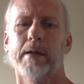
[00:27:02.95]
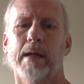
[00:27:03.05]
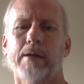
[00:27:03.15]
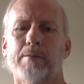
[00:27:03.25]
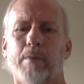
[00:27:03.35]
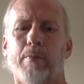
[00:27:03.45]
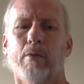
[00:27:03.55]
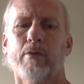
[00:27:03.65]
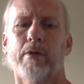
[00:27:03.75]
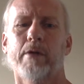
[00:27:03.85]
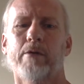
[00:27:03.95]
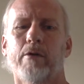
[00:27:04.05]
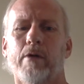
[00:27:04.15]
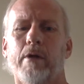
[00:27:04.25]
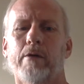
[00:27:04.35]
that is proportionate to
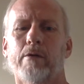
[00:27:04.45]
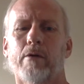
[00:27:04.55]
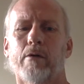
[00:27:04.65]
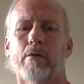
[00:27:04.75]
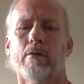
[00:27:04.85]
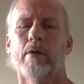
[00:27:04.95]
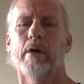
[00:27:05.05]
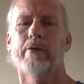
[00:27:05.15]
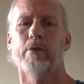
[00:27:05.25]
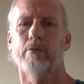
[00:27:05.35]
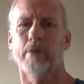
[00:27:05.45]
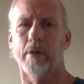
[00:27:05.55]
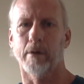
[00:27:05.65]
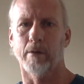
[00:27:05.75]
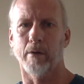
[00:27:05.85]
your internal,
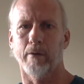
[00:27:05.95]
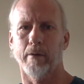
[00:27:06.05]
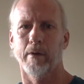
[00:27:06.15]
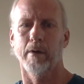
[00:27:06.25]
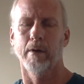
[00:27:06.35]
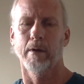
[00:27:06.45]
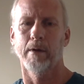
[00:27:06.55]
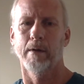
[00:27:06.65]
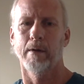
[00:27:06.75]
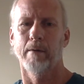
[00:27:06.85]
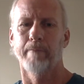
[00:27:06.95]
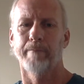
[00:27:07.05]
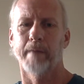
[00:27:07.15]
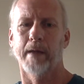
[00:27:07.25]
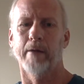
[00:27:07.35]
esoteric growth.
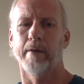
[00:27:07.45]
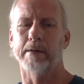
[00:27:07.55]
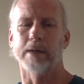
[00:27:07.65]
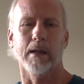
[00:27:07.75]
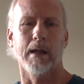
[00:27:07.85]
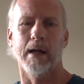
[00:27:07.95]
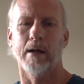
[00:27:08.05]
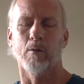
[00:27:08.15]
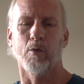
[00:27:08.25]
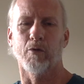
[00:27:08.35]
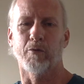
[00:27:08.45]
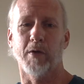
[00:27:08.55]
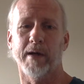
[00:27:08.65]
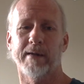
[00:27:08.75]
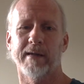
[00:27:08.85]
I know that's a lot of words
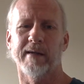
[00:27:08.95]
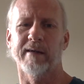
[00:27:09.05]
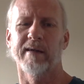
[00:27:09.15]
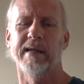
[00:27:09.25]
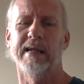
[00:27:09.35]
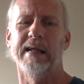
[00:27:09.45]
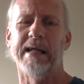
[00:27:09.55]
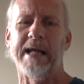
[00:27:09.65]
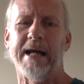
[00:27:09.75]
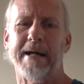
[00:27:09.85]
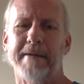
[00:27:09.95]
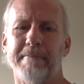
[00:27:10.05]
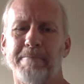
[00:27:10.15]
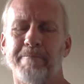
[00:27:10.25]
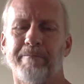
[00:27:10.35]
right there.
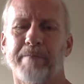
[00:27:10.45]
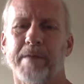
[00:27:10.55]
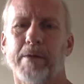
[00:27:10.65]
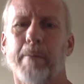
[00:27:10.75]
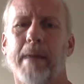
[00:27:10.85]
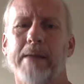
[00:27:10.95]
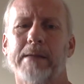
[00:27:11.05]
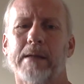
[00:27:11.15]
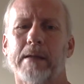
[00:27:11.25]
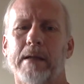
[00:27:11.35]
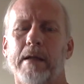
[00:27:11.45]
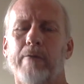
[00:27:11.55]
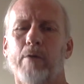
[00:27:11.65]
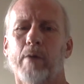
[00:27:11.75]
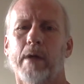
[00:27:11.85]
So basically,
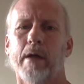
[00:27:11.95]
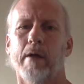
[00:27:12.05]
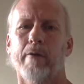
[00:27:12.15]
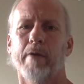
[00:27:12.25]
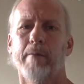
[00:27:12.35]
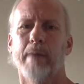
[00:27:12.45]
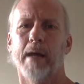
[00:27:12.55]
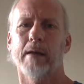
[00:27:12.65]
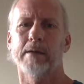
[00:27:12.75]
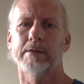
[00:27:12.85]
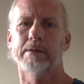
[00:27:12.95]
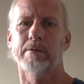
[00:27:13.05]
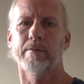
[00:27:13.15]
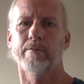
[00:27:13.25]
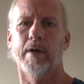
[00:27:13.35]
if you want a healthy,
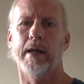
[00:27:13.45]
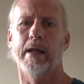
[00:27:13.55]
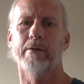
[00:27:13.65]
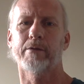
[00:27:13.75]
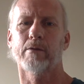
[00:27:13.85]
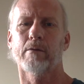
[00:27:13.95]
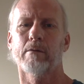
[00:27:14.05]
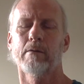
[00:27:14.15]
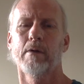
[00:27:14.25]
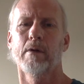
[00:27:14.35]
balanced financial